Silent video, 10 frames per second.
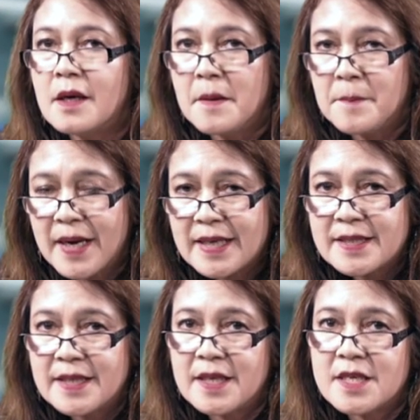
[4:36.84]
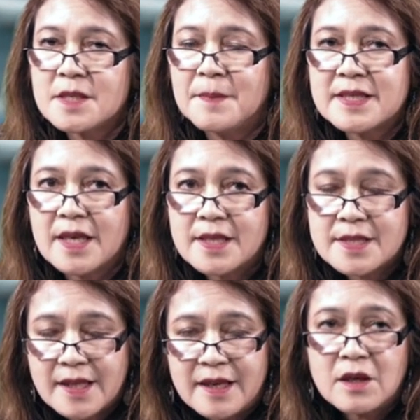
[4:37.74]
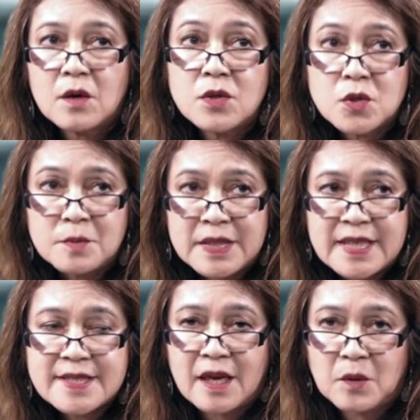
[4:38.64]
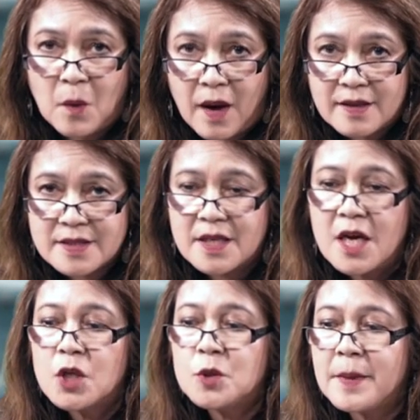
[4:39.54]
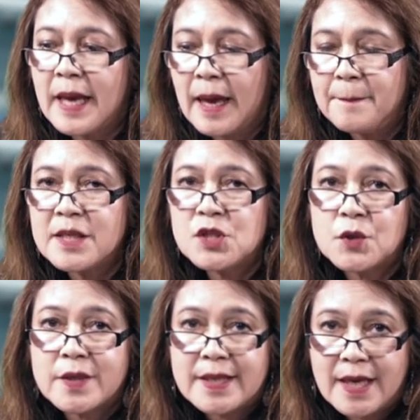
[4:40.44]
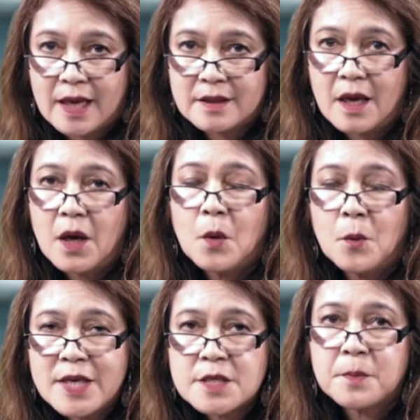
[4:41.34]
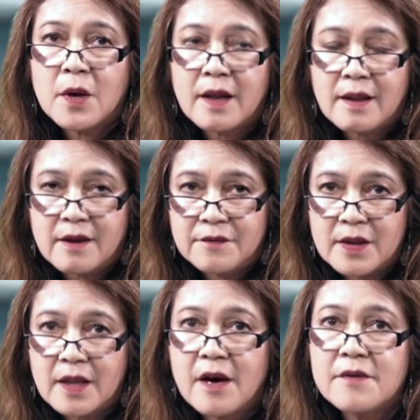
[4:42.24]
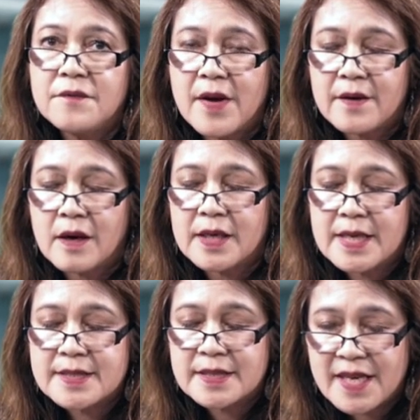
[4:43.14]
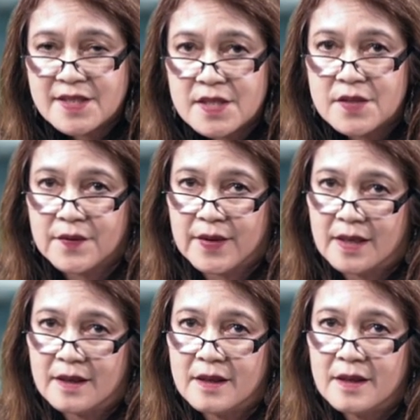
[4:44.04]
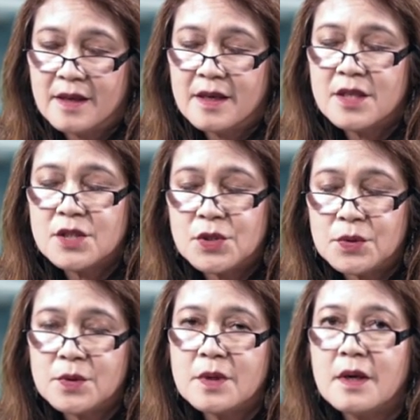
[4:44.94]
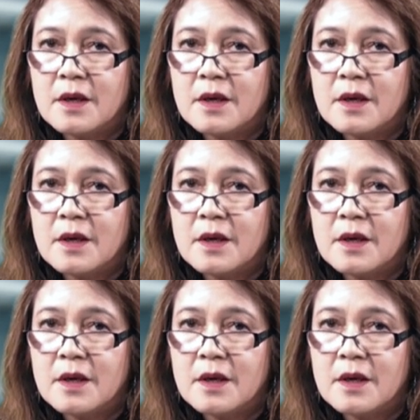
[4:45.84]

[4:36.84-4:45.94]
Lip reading: marketeers must understand the consumer needs and wants to be able to create which product level is necessary to